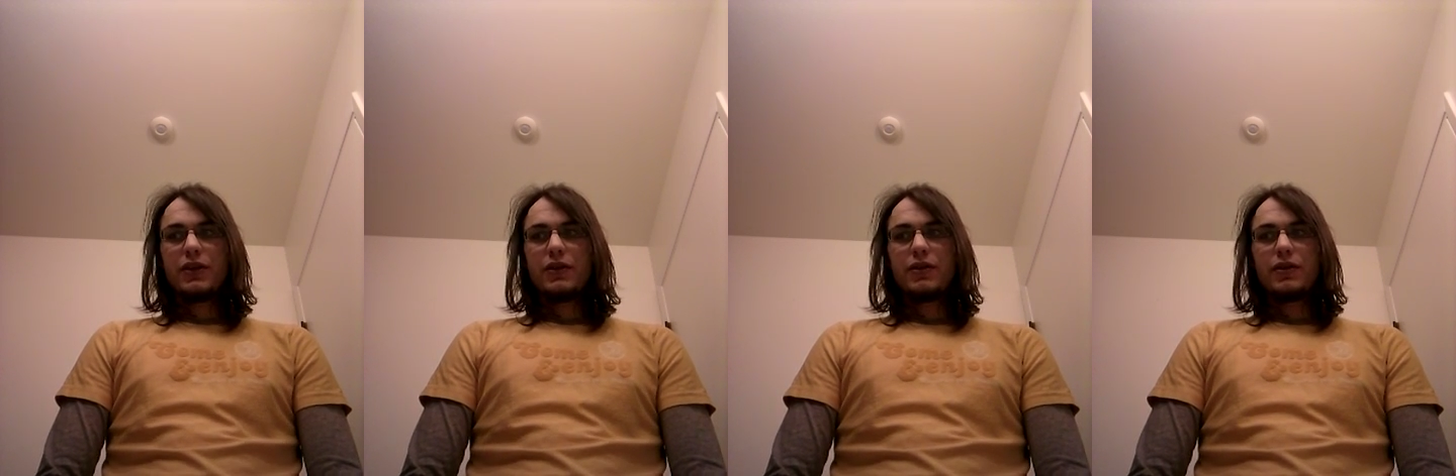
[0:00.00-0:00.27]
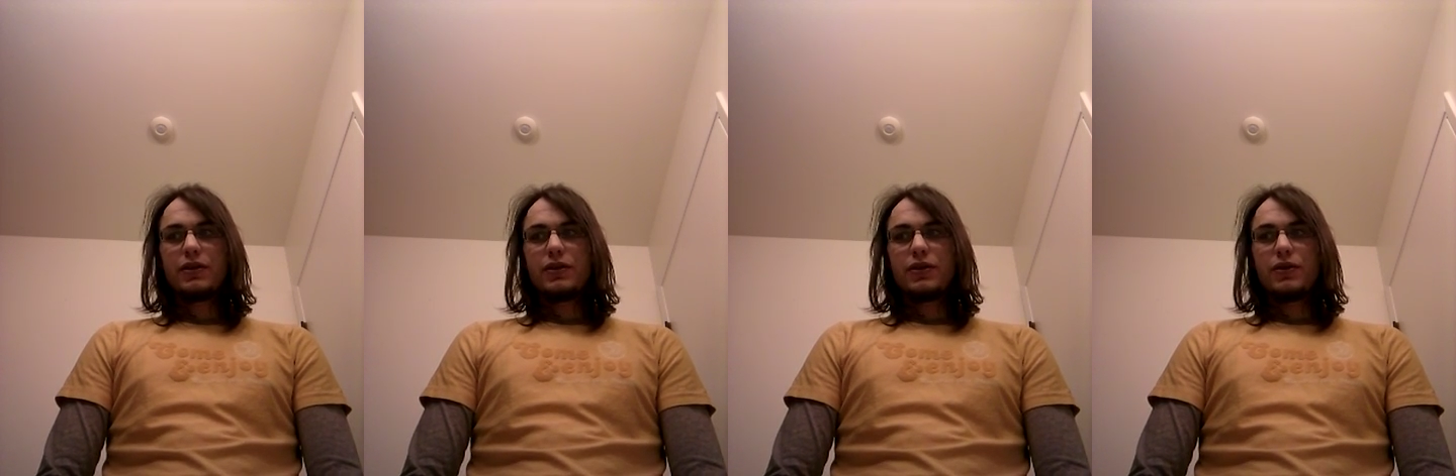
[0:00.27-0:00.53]

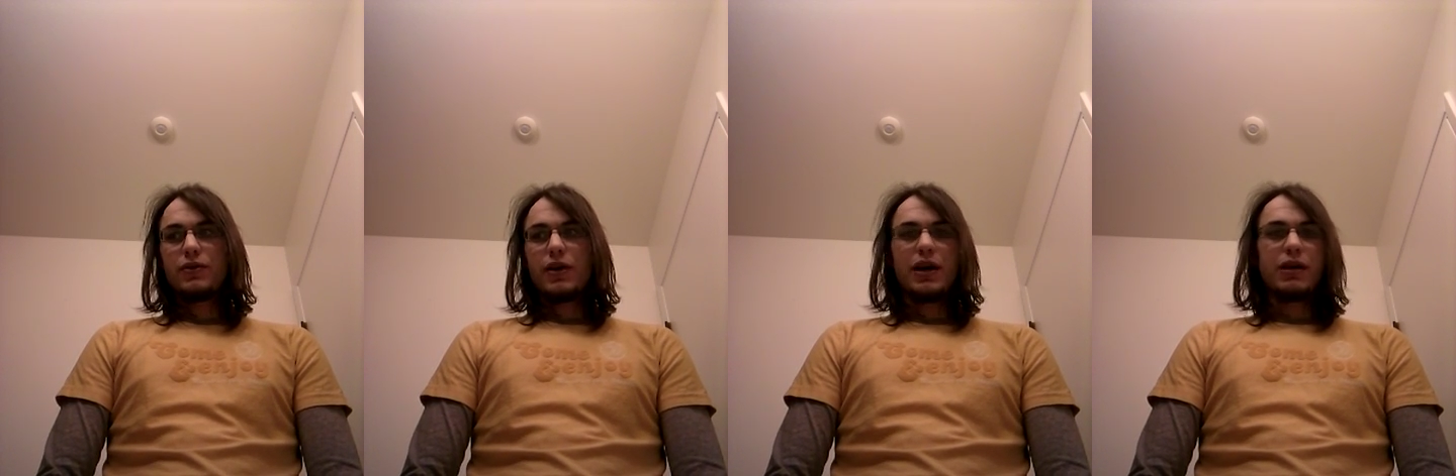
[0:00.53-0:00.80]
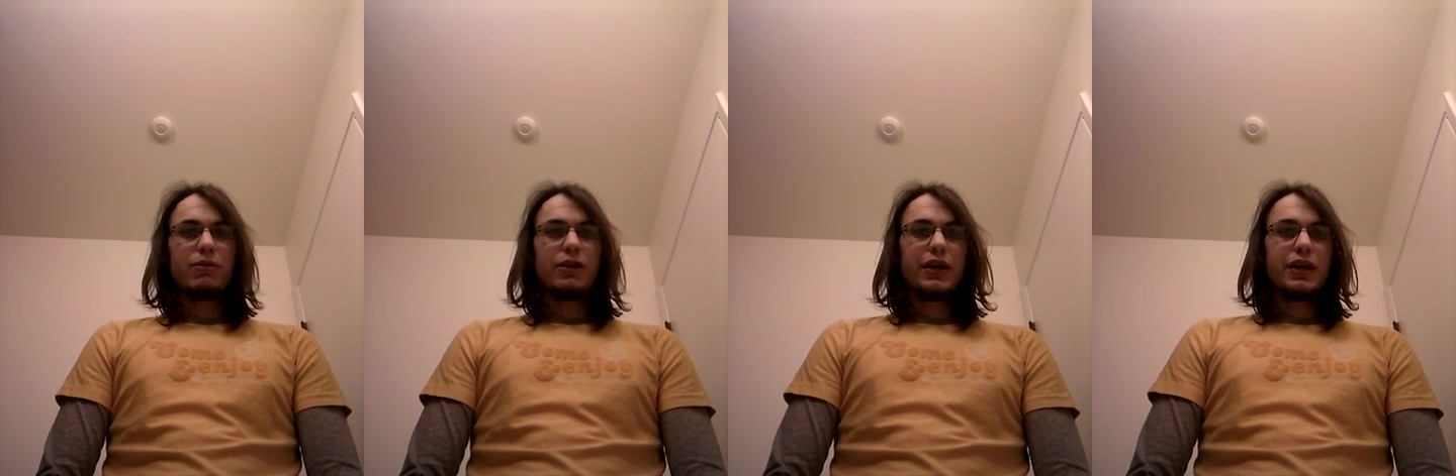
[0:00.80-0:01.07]
There is no
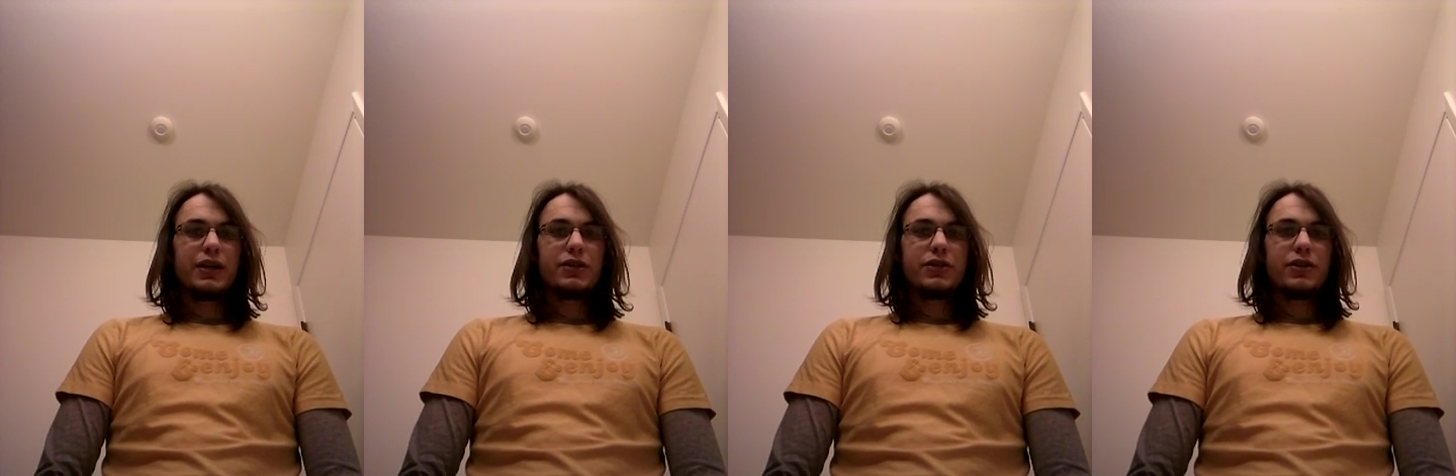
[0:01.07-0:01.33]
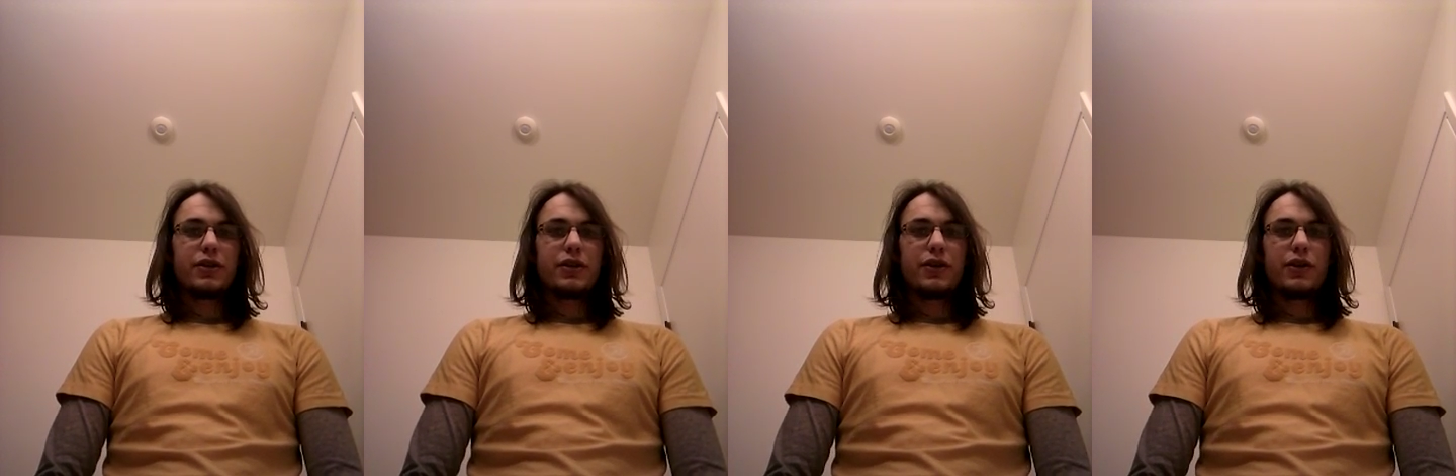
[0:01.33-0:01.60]

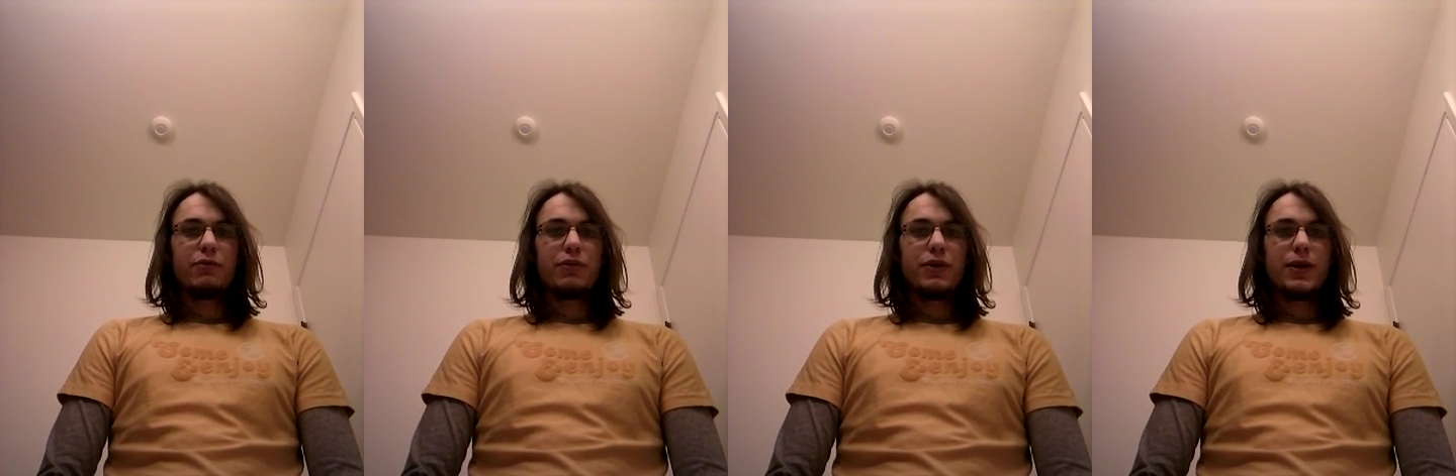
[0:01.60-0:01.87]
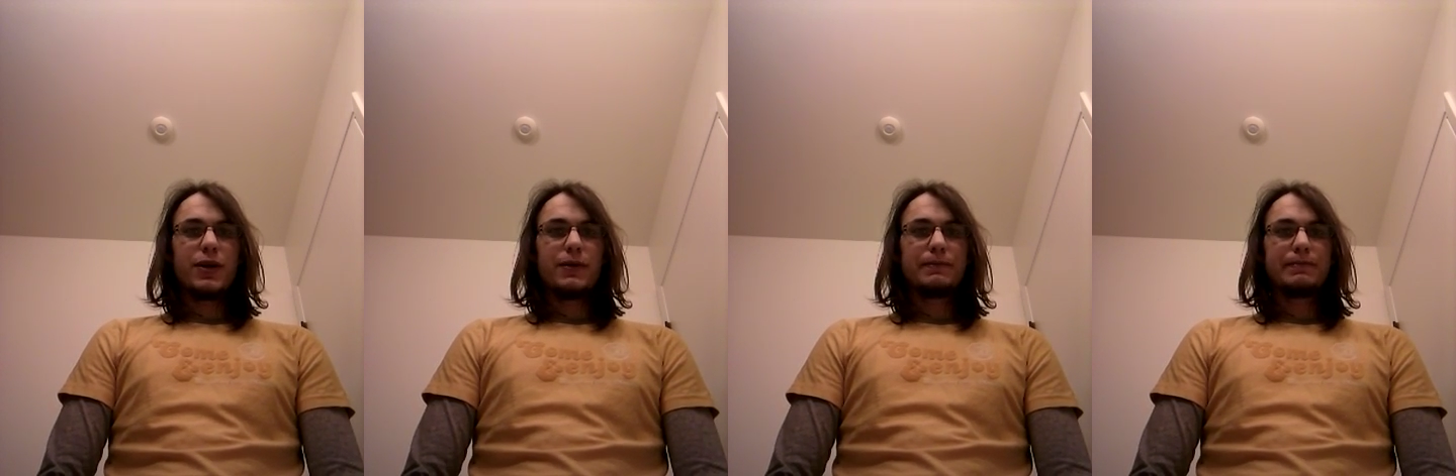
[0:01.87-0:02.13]
obligation on your
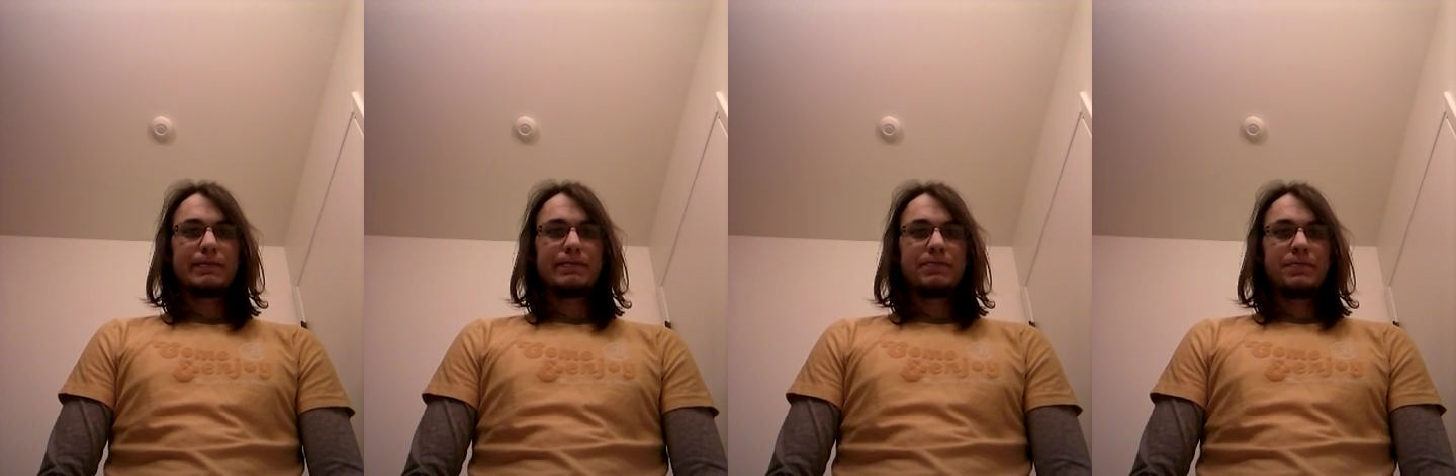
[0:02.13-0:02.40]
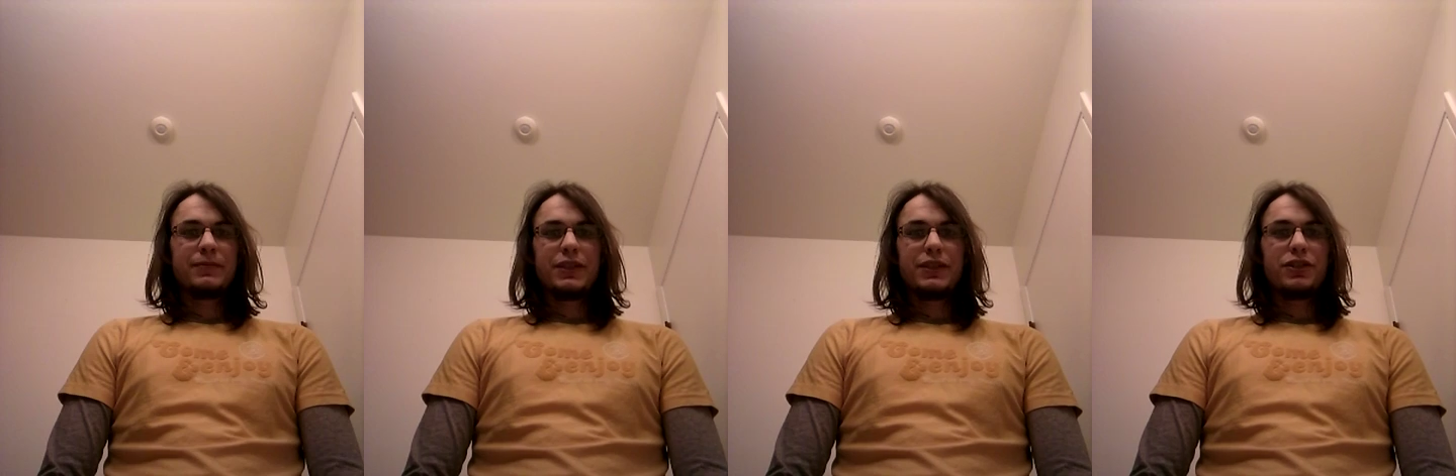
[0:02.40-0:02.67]
part.
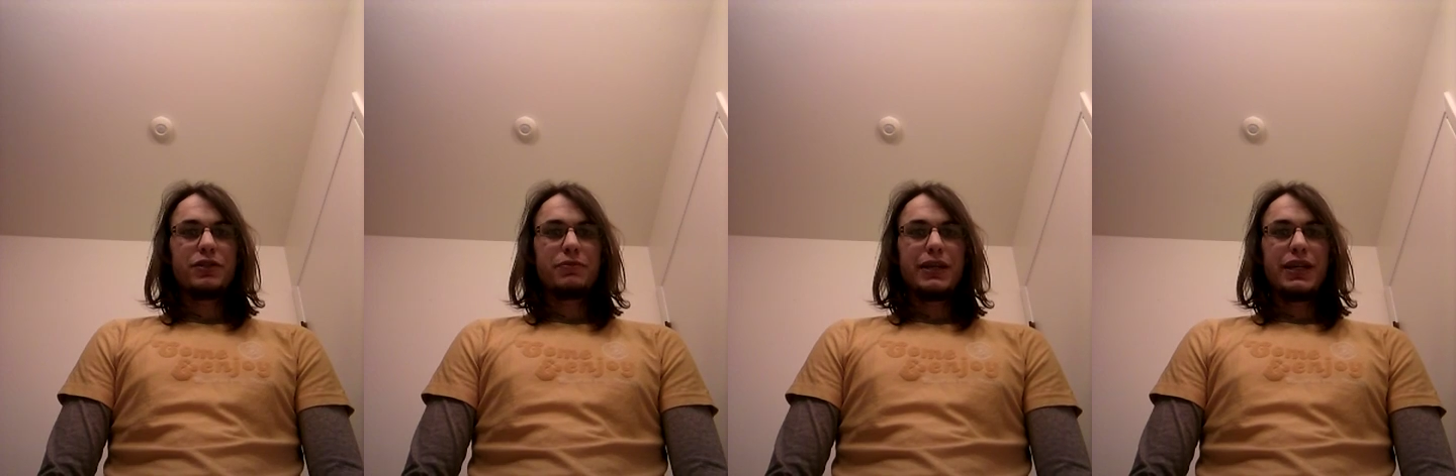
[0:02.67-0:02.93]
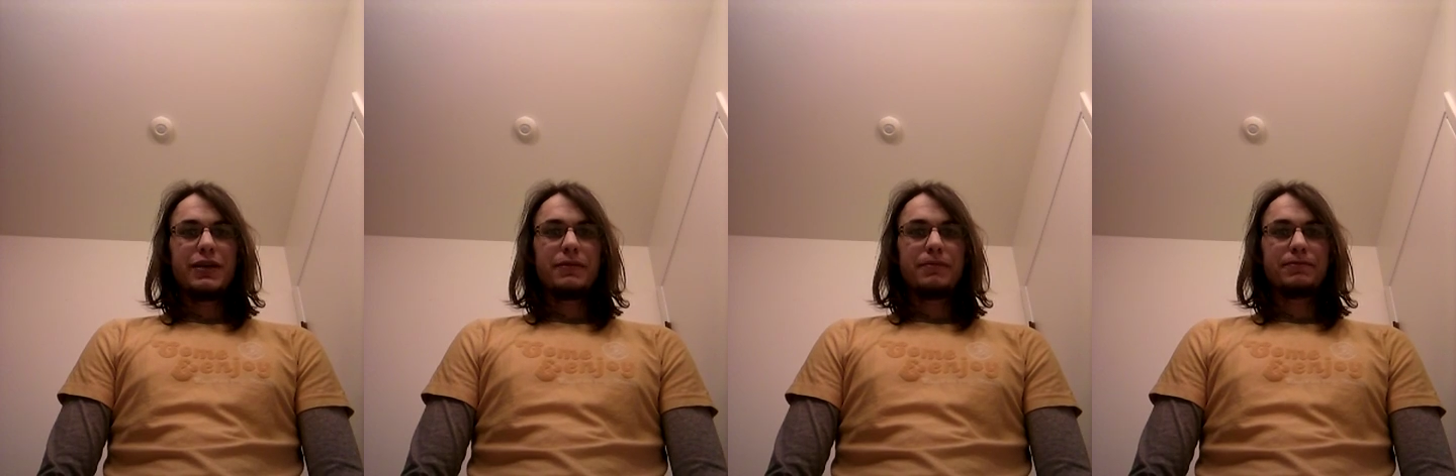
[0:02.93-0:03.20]
It's just
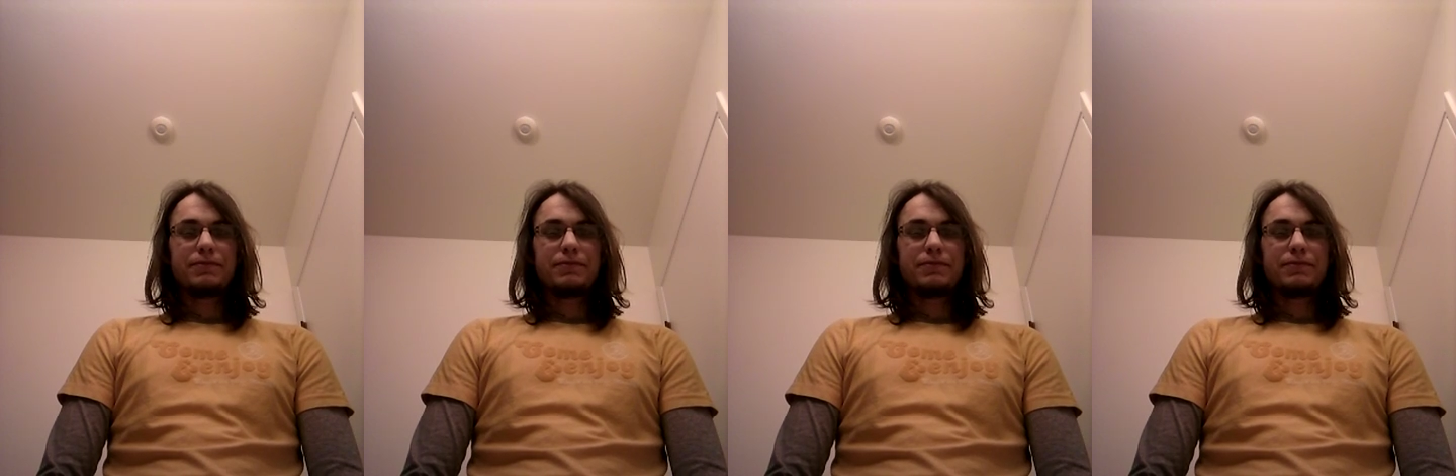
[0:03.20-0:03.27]
me.